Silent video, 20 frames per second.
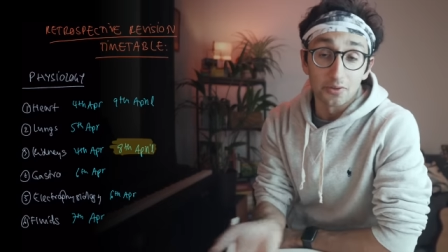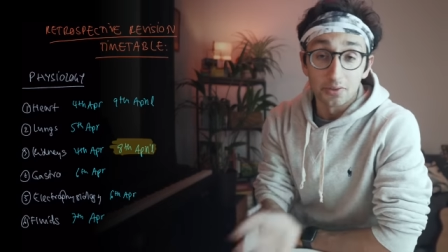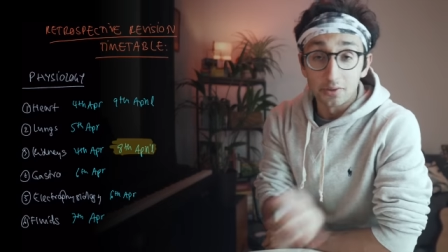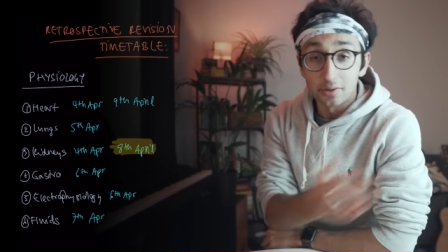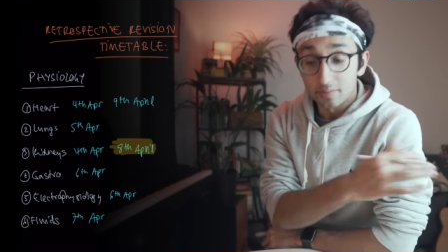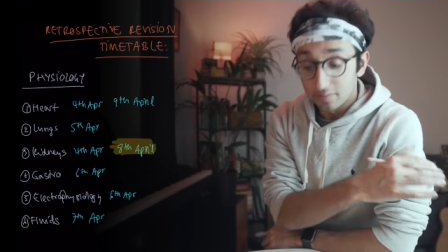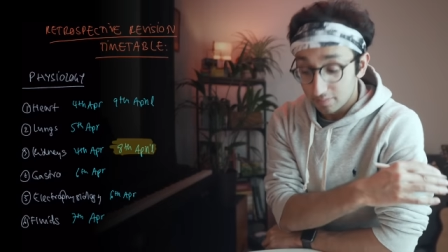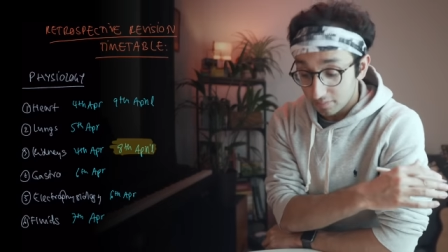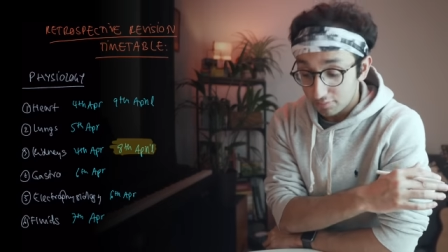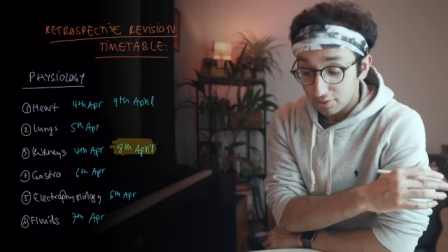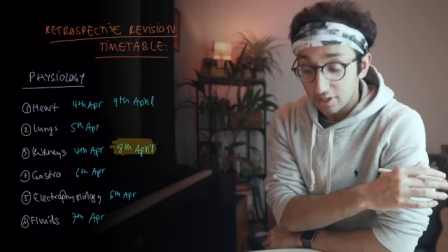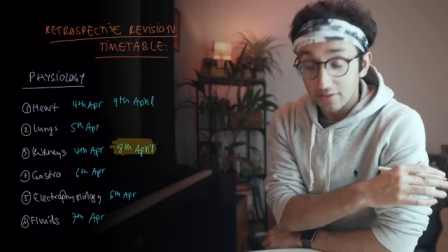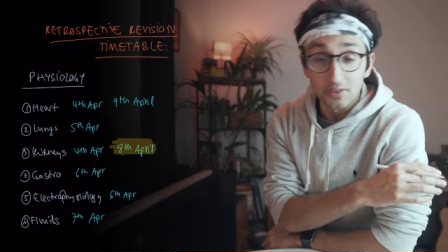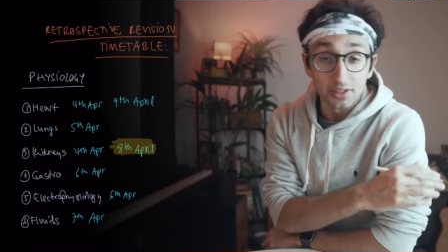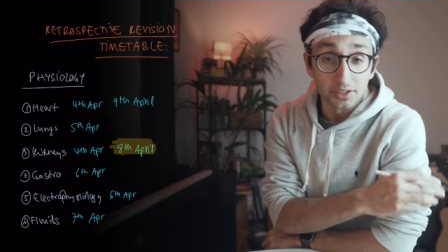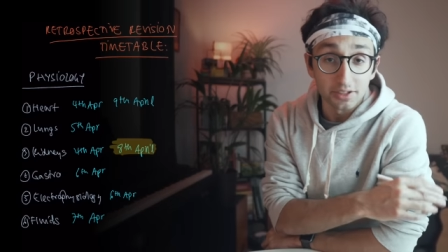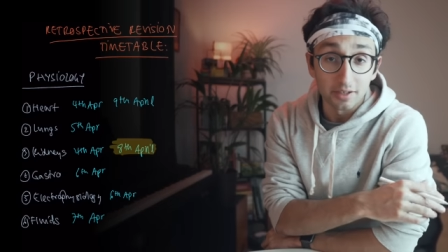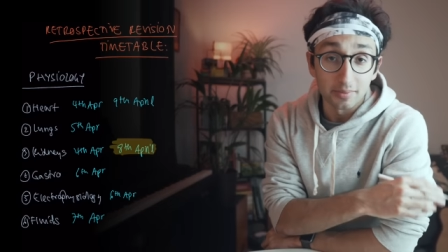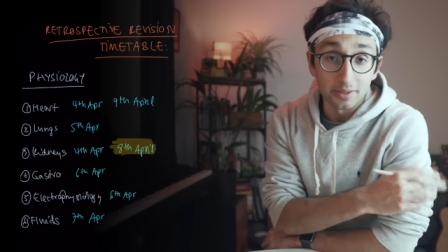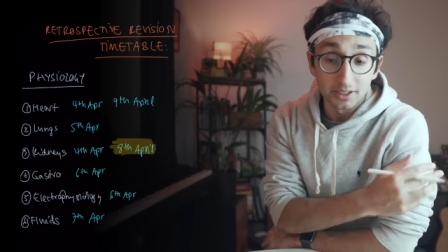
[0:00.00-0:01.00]
on the
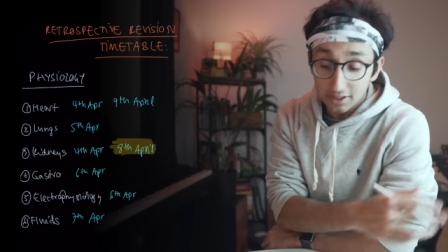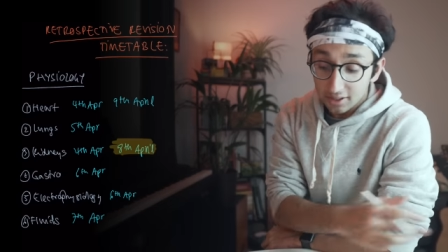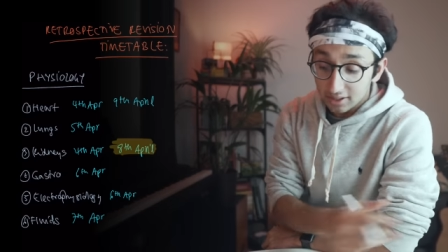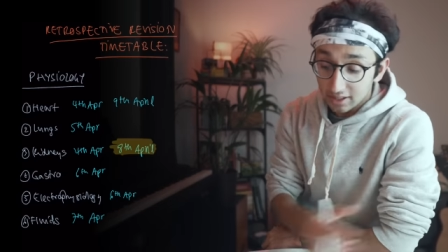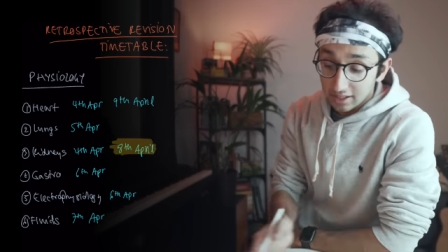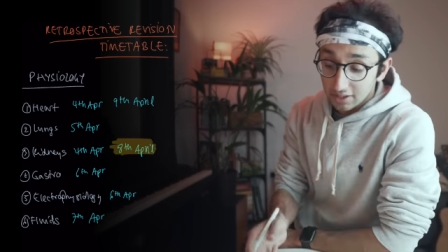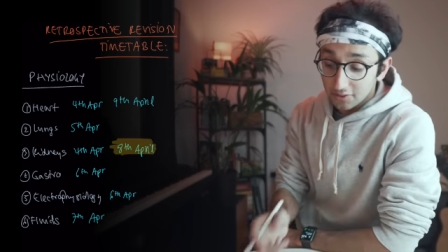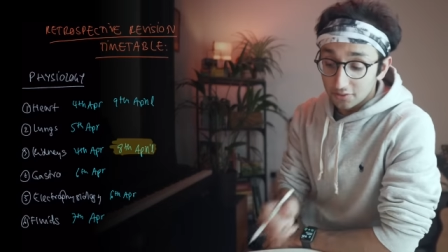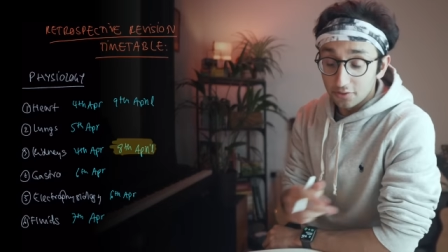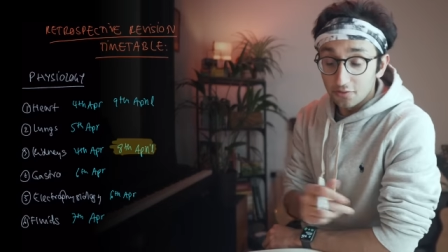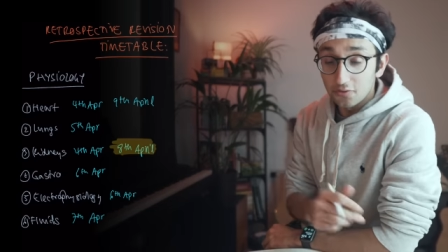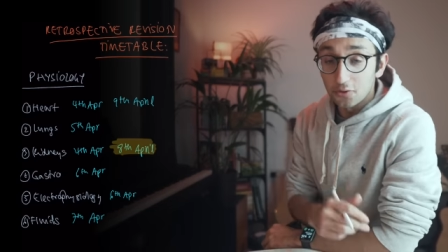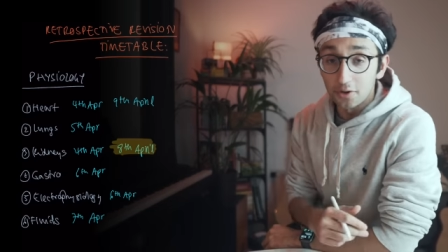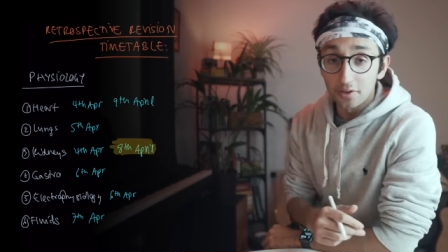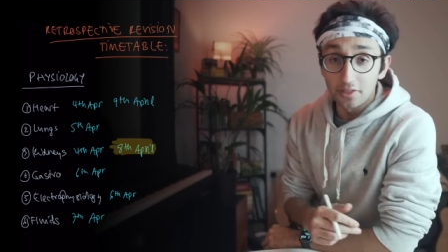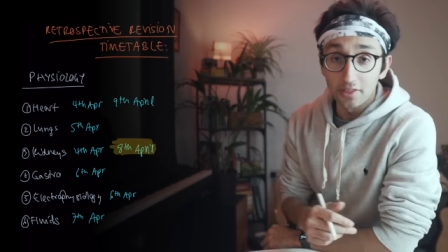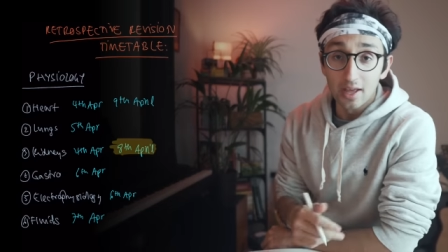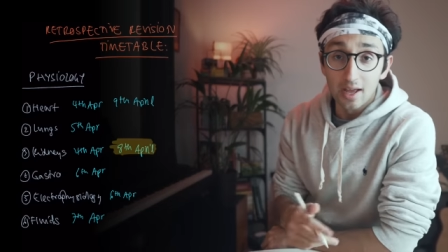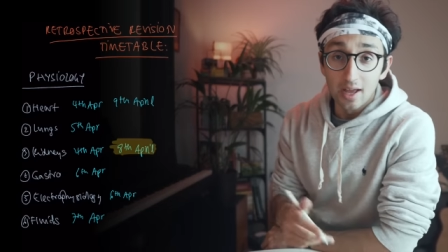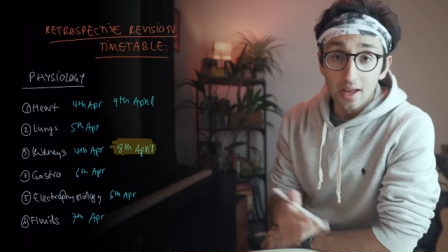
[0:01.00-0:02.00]
previous time I studied it on the
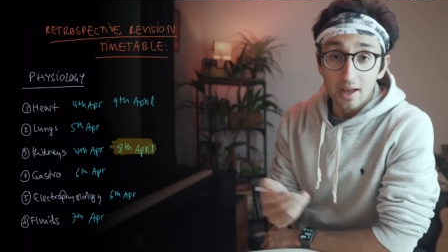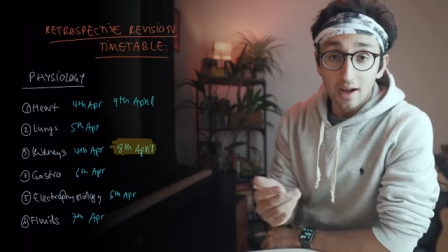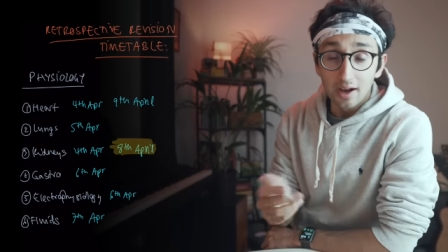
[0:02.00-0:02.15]
4th,